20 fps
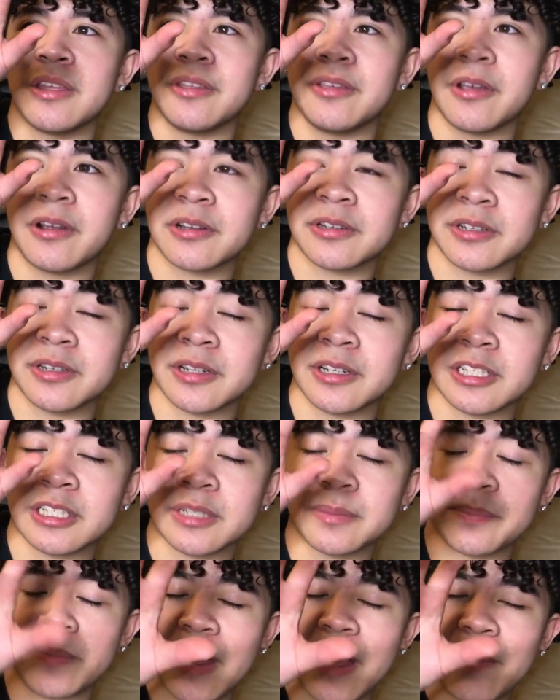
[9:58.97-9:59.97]
you guys gonna
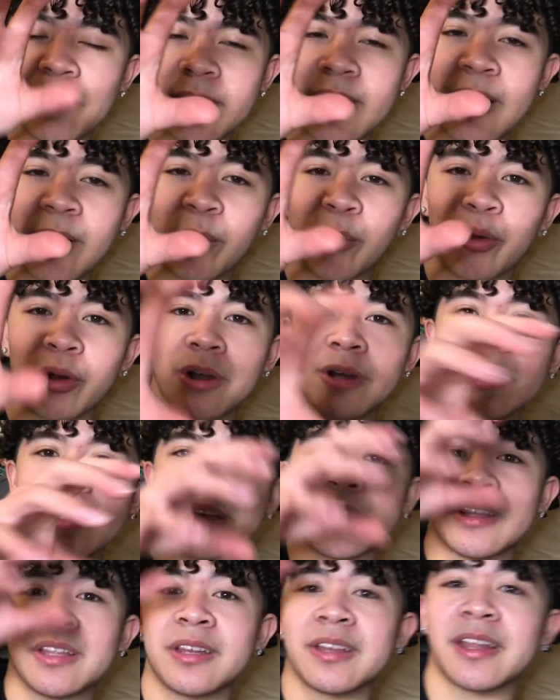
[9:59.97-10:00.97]
spam that word
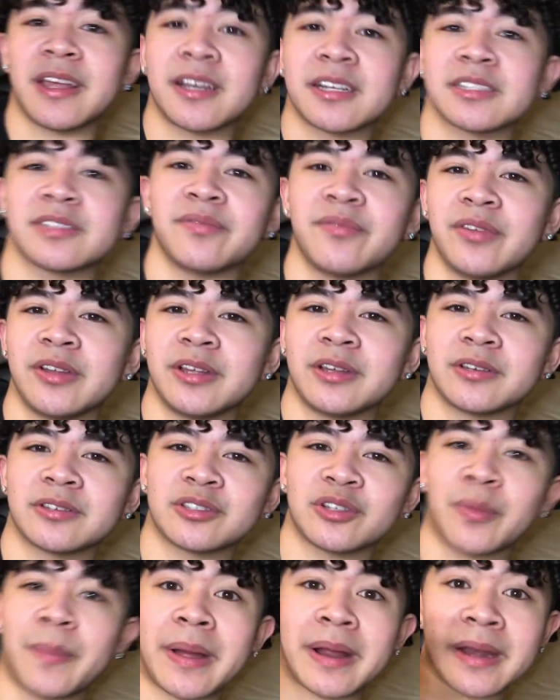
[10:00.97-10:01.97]
in the next video.
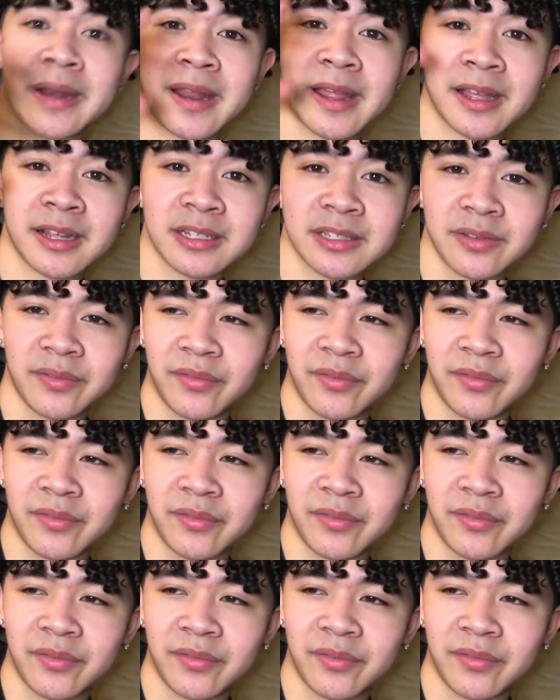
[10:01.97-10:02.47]
So my next